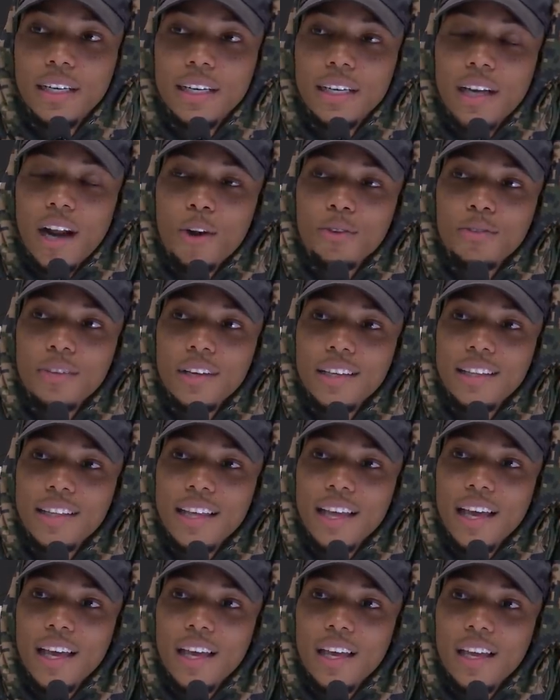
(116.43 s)
and I don't think
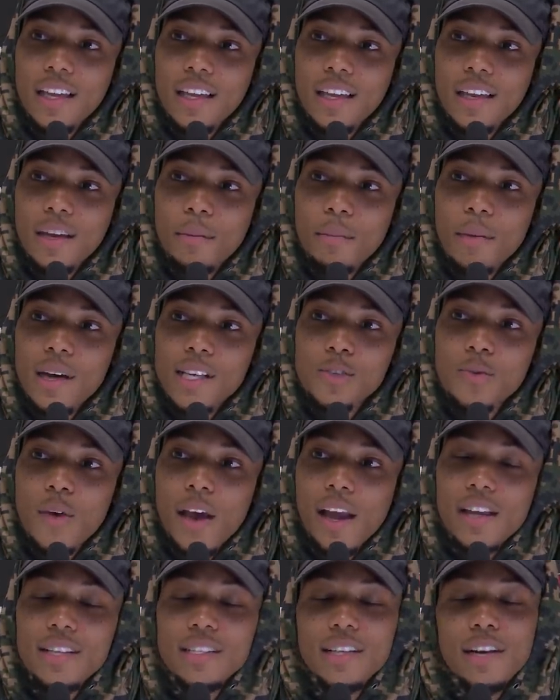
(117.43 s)
that my
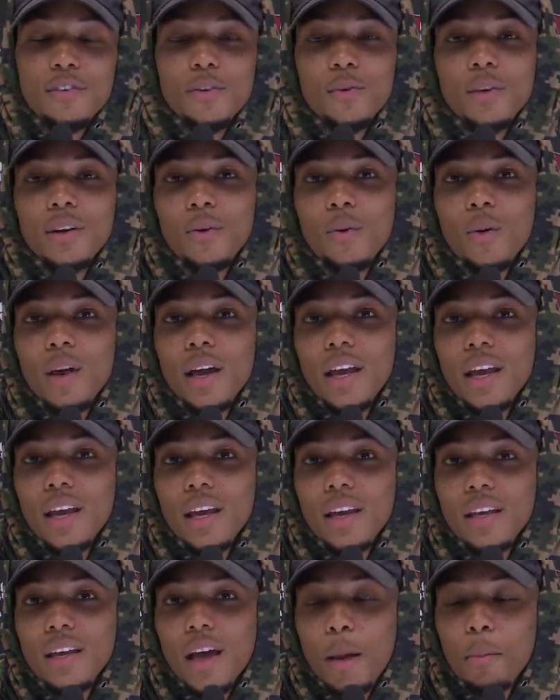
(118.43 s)
swag has ever went away.
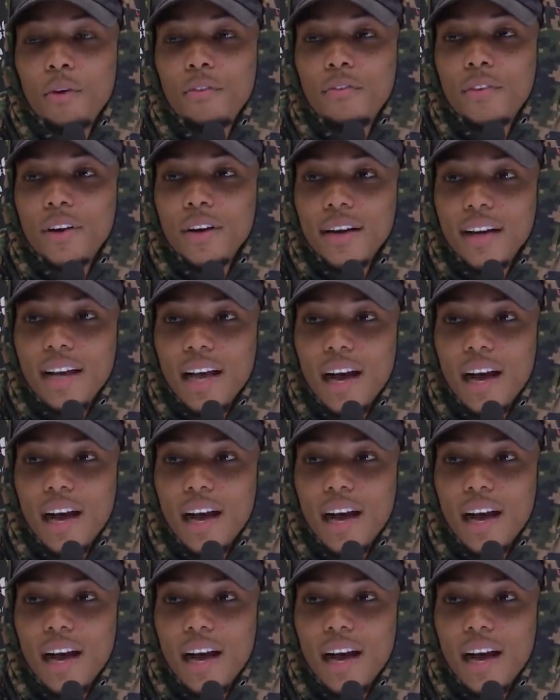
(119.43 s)
I'm a very